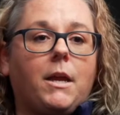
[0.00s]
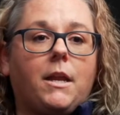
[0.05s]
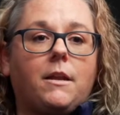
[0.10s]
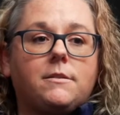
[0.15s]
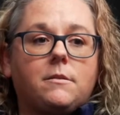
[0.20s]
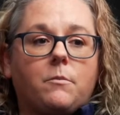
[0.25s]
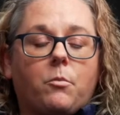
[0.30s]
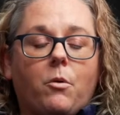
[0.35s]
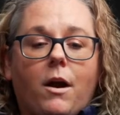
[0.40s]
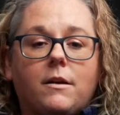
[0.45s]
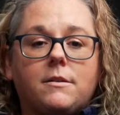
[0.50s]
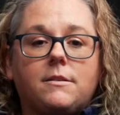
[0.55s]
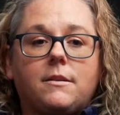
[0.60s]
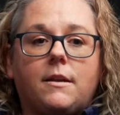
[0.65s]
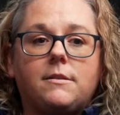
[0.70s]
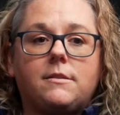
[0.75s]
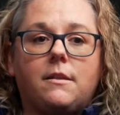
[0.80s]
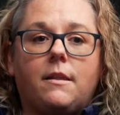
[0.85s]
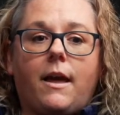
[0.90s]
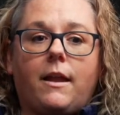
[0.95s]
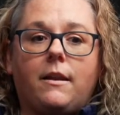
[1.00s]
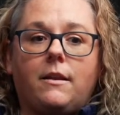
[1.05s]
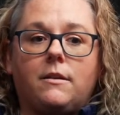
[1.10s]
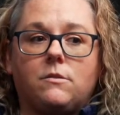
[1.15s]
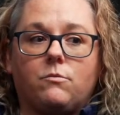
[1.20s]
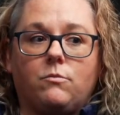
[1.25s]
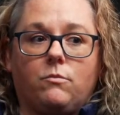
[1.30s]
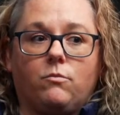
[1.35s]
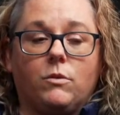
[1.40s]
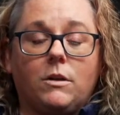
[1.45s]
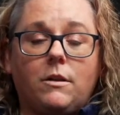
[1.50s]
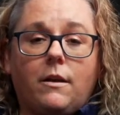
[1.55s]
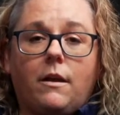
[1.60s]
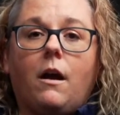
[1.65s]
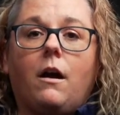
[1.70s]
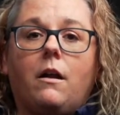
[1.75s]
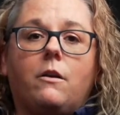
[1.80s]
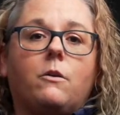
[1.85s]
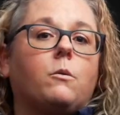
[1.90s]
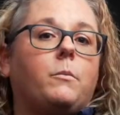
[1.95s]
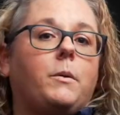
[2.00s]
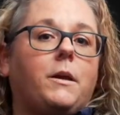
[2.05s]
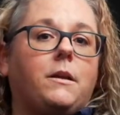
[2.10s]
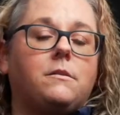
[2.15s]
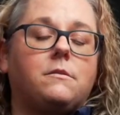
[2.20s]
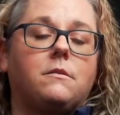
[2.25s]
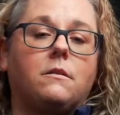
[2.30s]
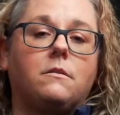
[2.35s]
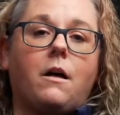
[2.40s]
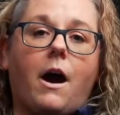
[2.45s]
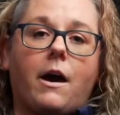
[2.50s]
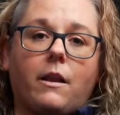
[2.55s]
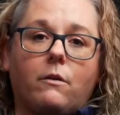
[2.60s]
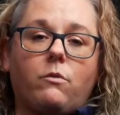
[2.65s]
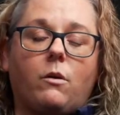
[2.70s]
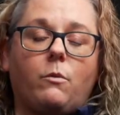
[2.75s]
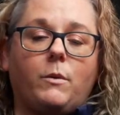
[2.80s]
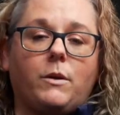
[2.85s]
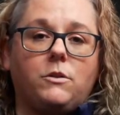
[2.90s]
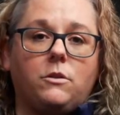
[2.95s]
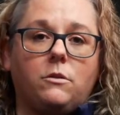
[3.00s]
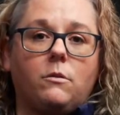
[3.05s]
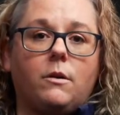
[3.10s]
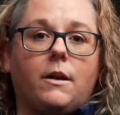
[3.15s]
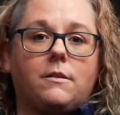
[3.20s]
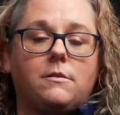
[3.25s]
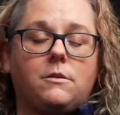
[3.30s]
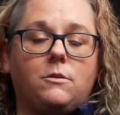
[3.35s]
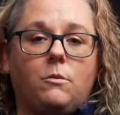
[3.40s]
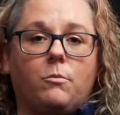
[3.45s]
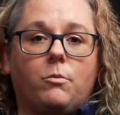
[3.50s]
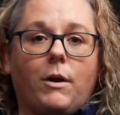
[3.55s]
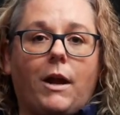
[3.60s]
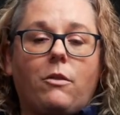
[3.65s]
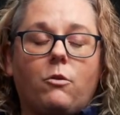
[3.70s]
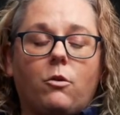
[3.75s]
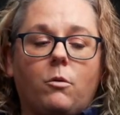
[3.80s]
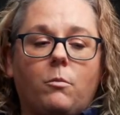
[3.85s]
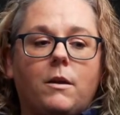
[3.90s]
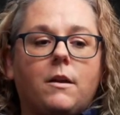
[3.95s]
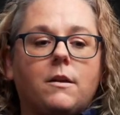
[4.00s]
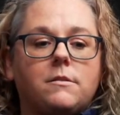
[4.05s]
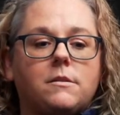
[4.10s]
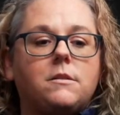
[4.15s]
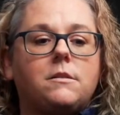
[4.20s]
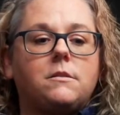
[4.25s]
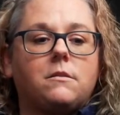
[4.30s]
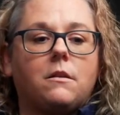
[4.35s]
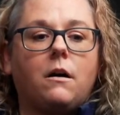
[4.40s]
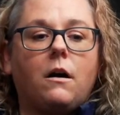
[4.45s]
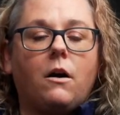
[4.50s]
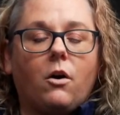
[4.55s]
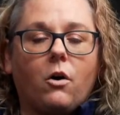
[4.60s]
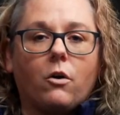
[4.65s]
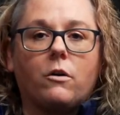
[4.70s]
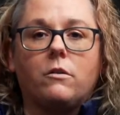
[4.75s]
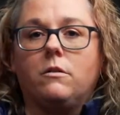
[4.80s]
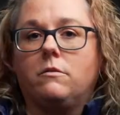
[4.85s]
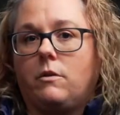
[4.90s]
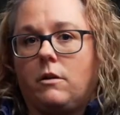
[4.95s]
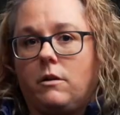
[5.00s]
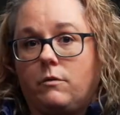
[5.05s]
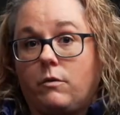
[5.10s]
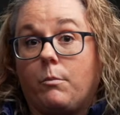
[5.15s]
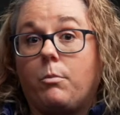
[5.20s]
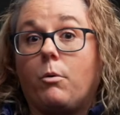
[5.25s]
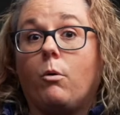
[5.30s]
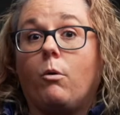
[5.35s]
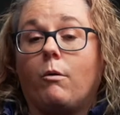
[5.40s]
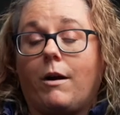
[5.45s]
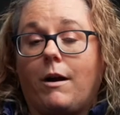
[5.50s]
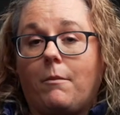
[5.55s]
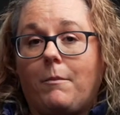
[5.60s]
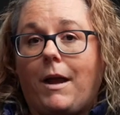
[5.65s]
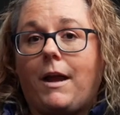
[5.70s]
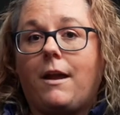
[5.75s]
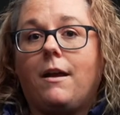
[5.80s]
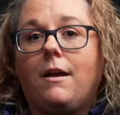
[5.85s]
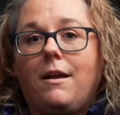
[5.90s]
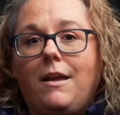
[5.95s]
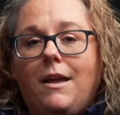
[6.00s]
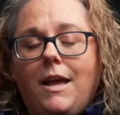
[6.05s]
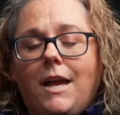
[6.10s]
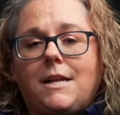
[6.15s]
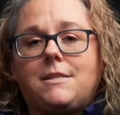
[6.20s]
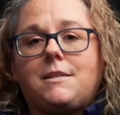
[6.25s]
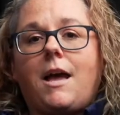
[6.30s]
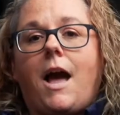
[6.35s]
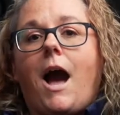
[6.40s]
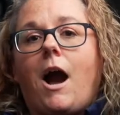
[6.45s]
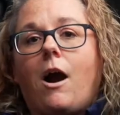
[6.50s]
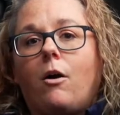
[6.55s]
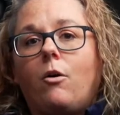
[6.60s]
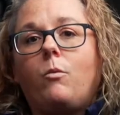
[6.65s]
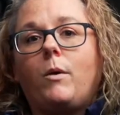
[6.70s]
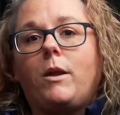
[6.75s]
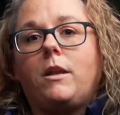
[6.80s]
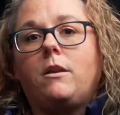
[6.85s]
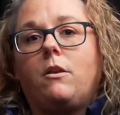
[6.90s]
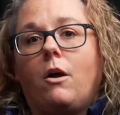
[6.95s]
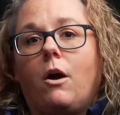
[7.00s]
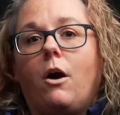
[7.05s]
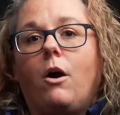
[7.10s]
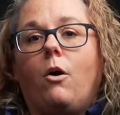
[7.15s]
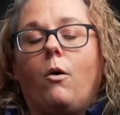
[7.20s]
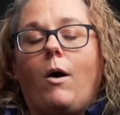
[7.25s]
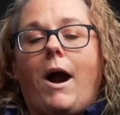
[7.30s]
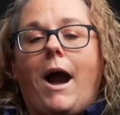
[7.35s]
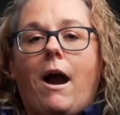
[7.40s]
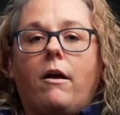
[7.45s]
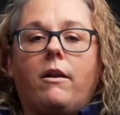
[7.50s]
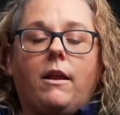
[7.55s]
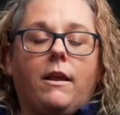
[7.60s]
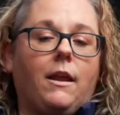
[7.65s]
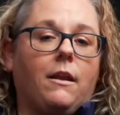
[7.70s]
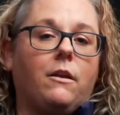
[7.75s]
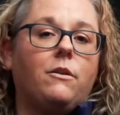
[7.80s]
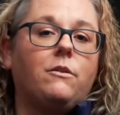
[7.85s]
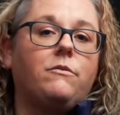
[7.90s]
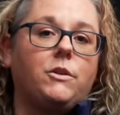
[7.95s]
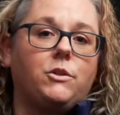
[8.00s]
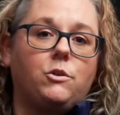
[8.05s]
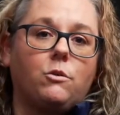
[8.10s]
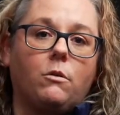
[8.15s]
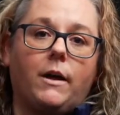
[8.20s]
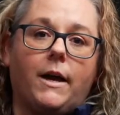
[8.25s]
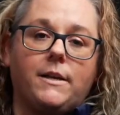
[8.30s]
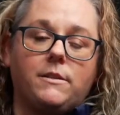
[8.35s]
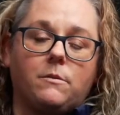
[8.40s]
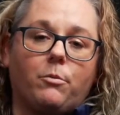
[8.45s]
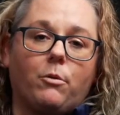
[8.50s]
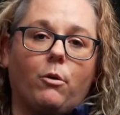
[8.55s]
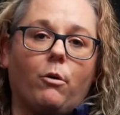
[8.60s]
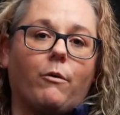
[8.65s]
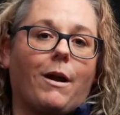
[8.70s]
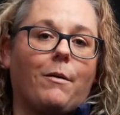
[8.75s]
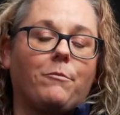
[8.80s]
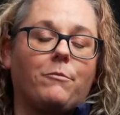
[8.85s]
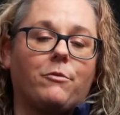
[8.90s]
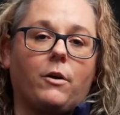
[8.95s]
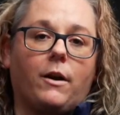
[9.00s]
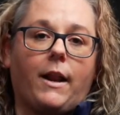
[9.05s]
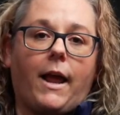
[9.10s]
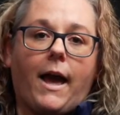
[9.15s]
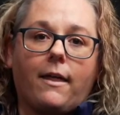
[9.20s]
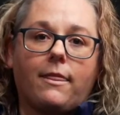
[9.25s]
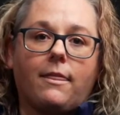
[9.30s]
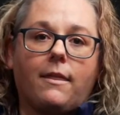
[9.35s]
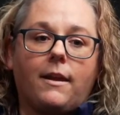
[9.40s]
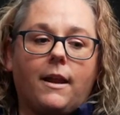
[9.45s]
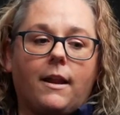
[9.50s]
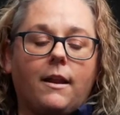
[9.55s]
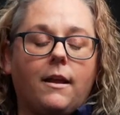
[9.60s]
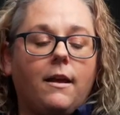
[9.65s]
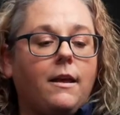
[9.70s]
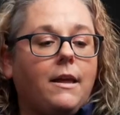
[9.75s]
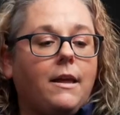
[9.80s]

it is a process that is really underpins a lot of what we do at S2 Breakthrough because it's the heart of all of our programming. It's how we know how to individualize a program for an athlete.